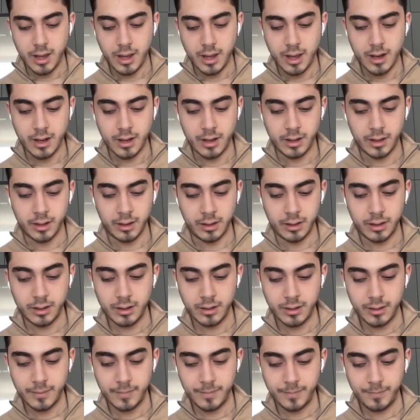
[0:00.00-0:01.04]
And
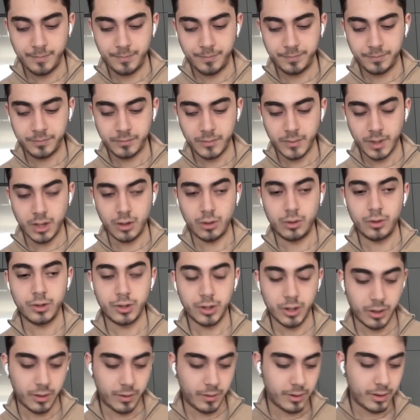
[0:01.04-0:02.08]

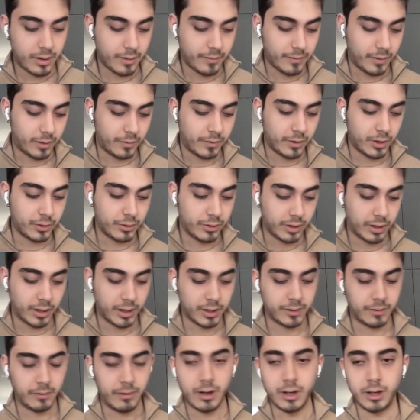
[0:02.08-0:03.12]
also, what we're doing
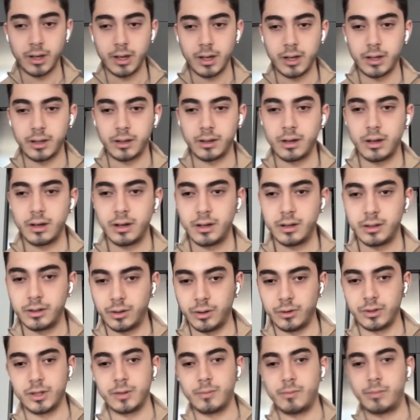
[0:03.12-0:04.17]
is we are getting
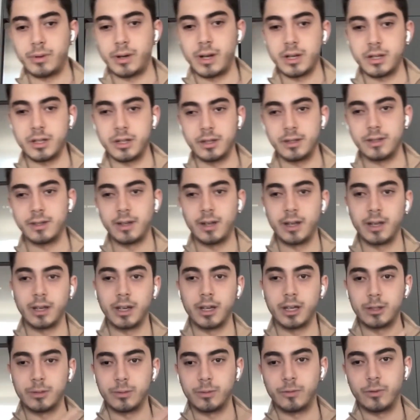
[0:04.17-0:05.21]
those impressions and
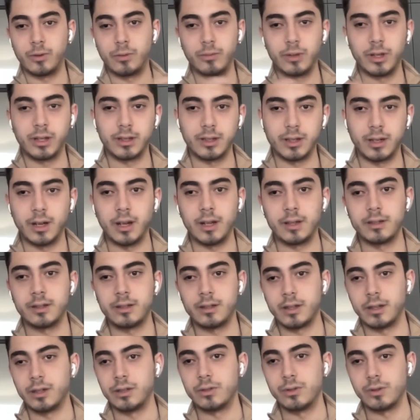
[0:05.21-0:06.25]
engagement from LinkedIn
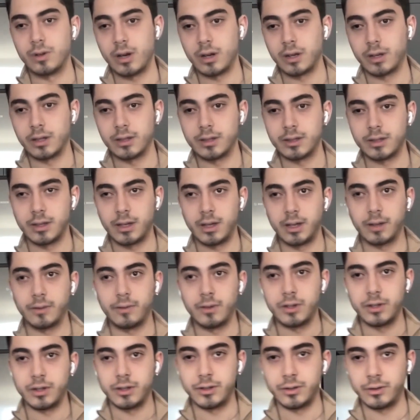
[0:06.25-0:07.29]
ads into HockeyStack,
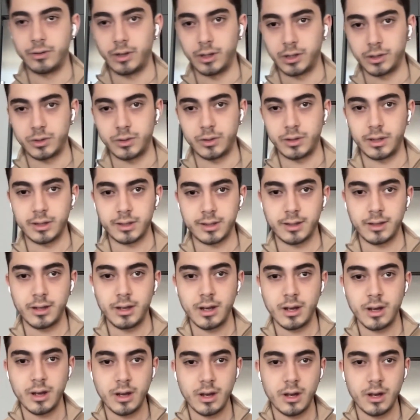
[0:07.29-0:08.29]
which is unique to us.